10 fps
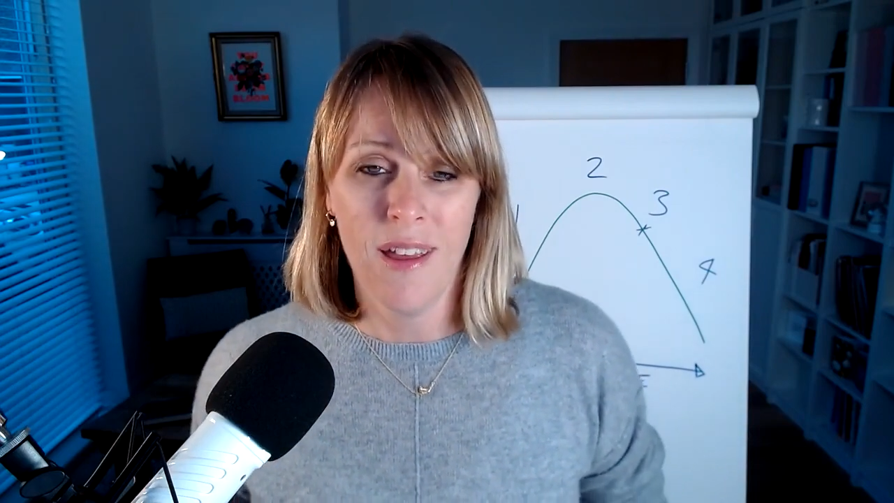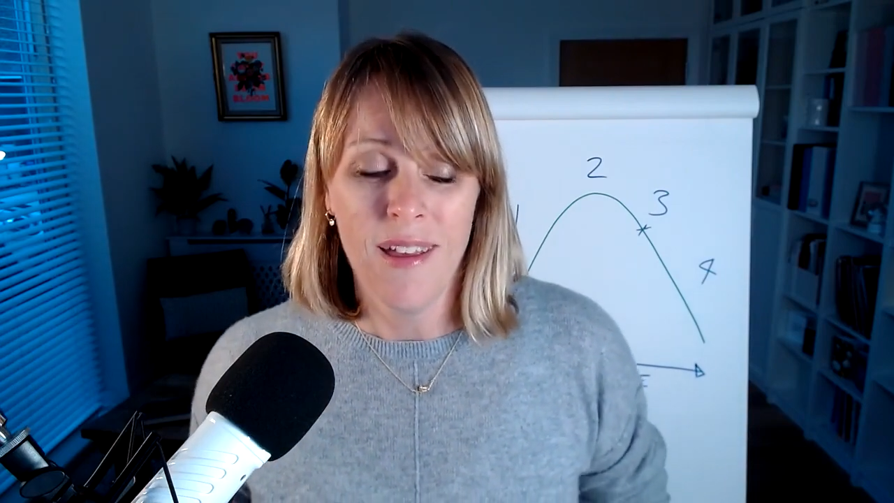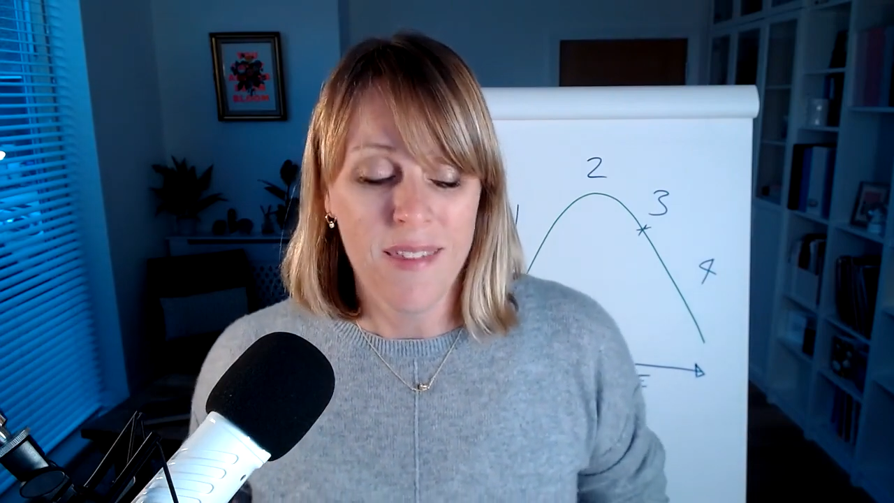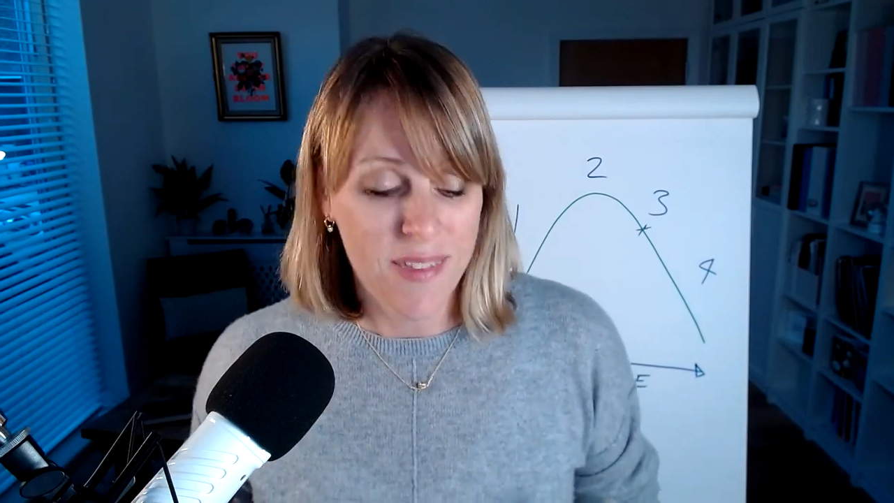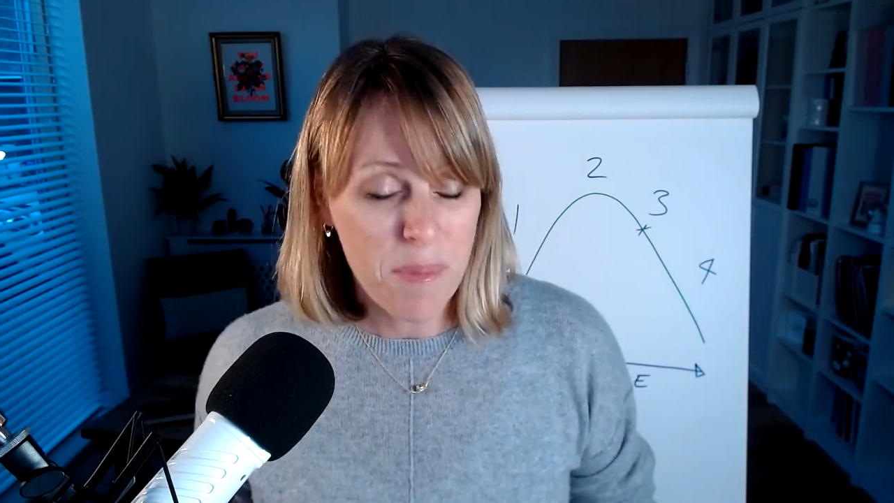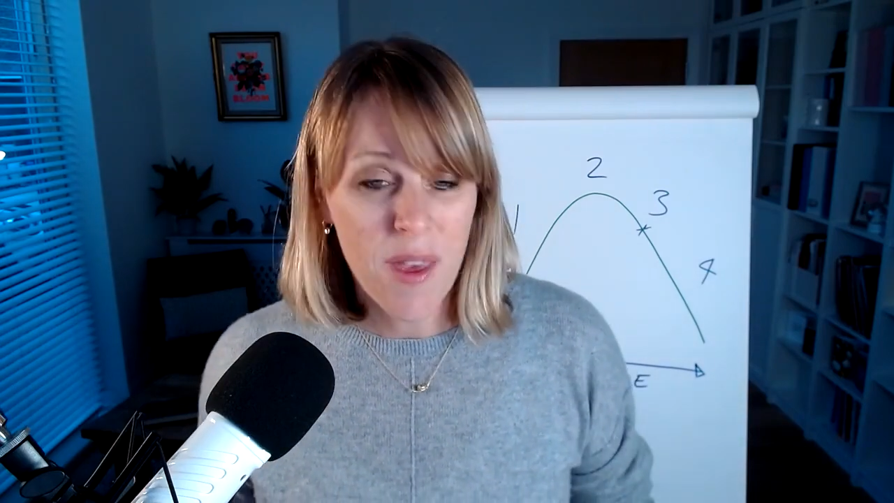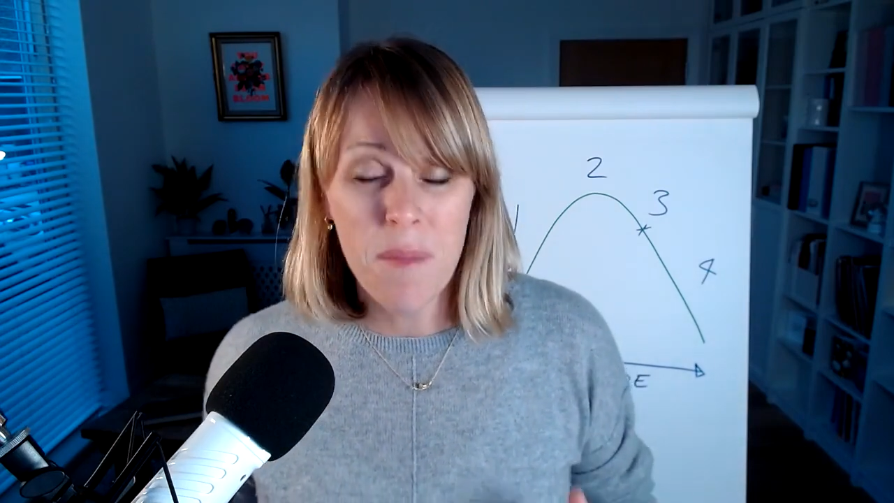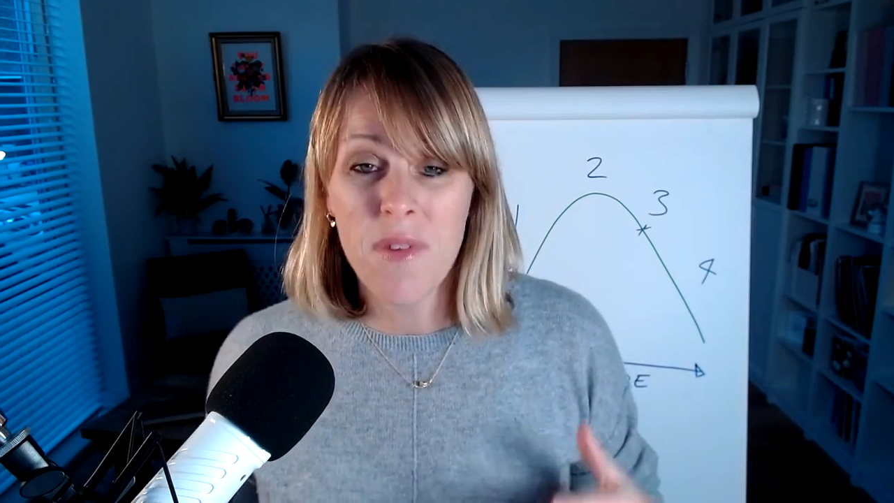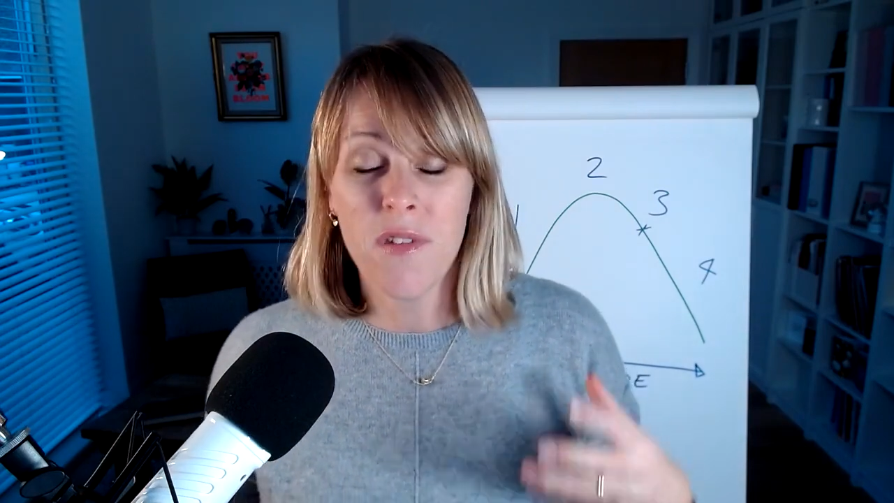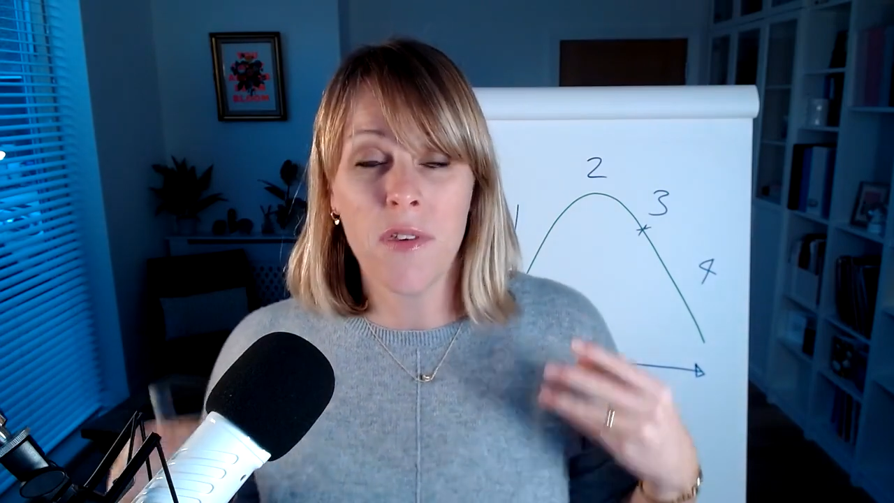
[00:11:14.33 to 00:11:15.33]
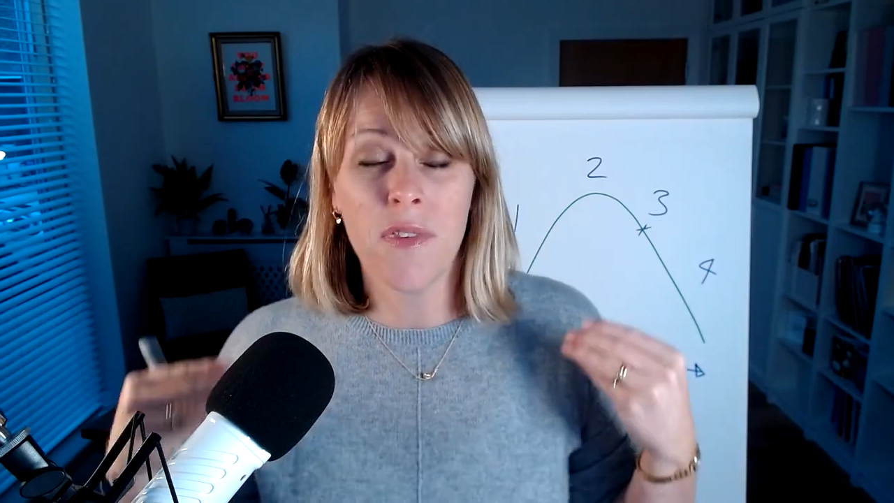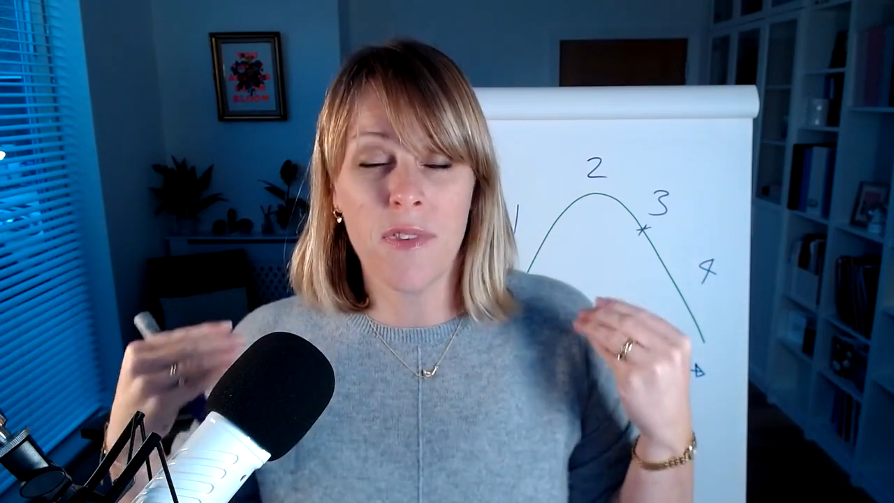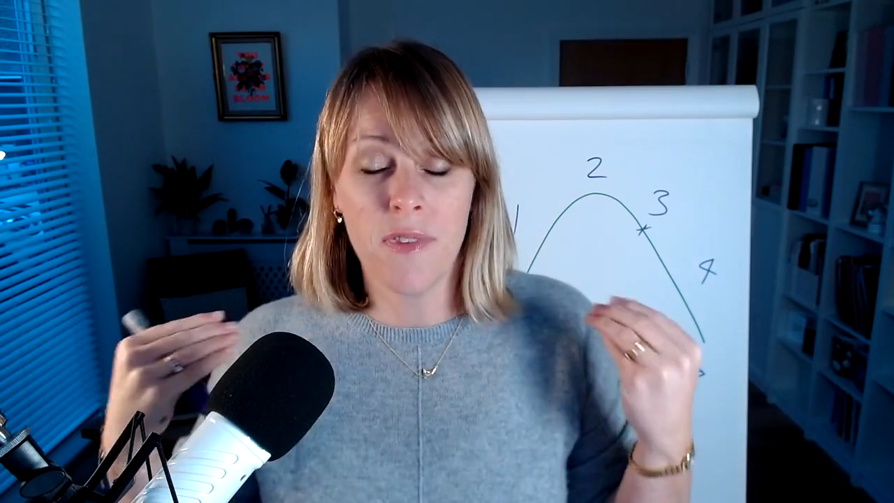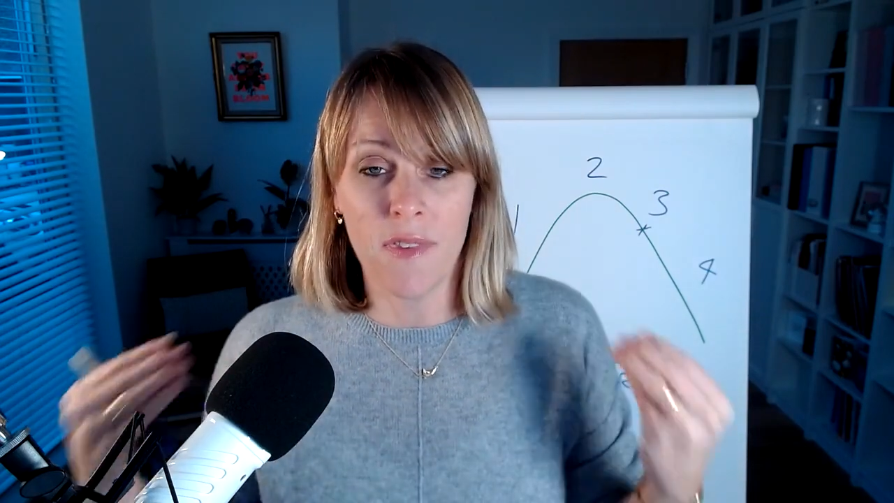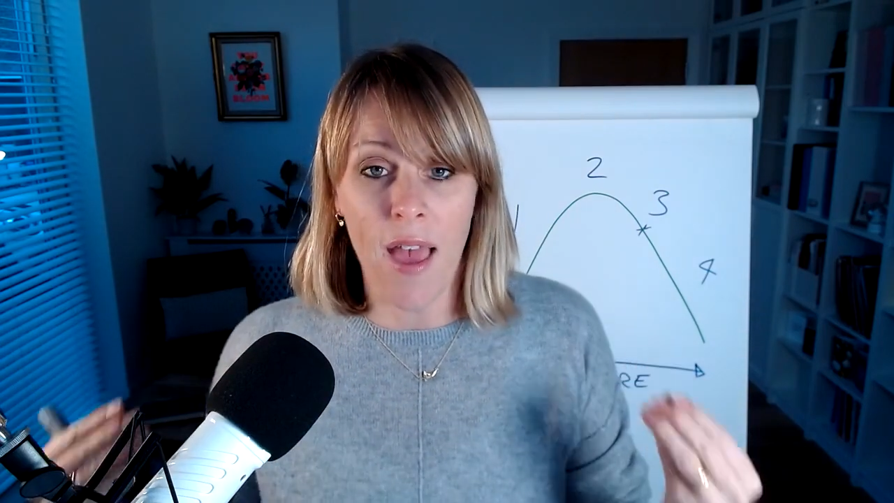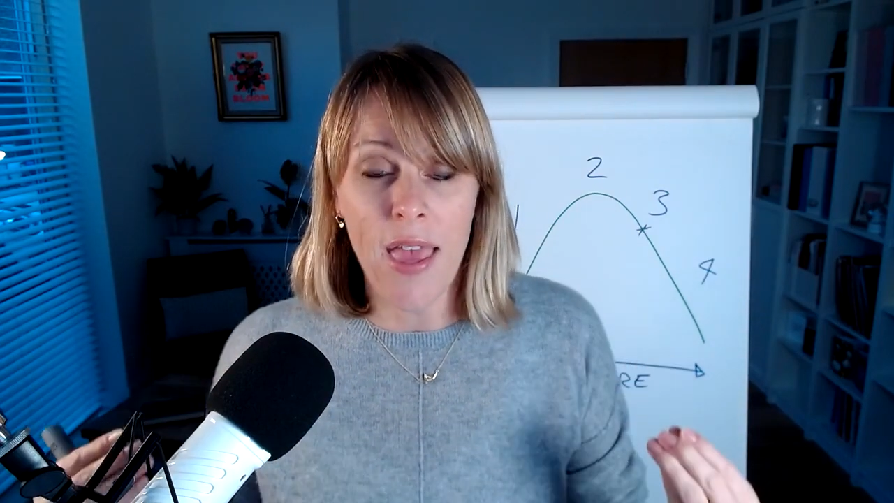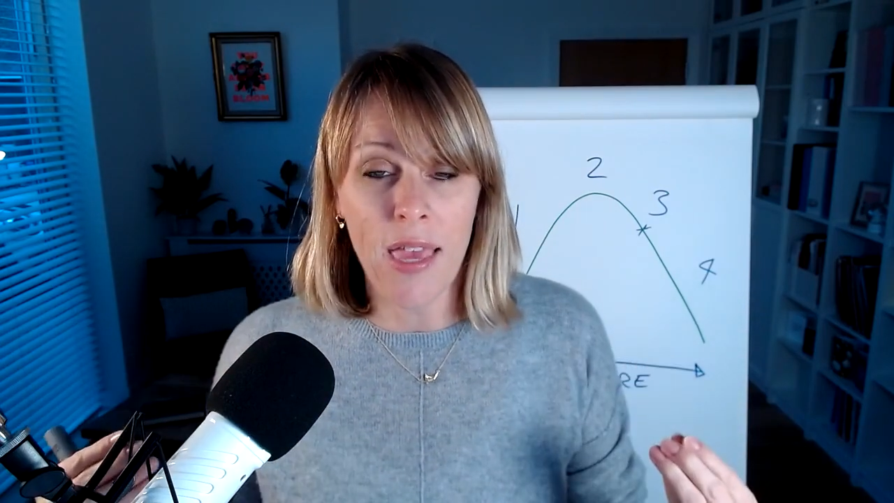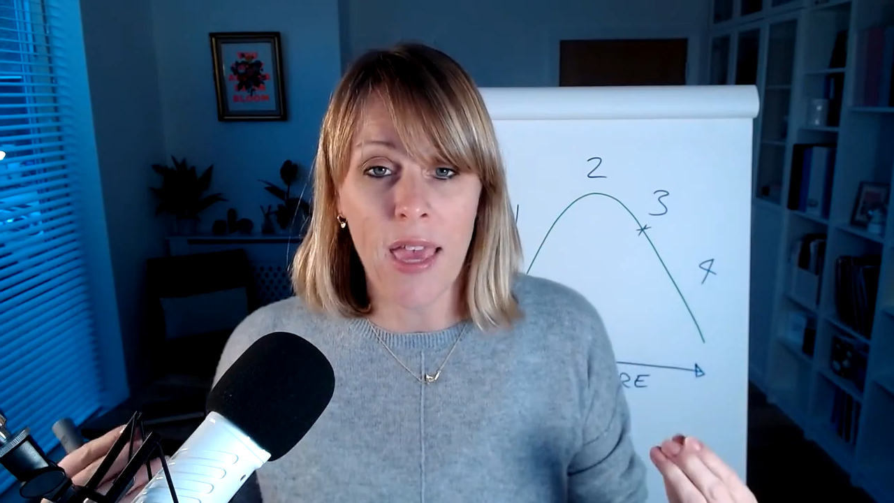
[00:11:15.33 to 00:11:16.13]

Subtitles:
Sometimes just saying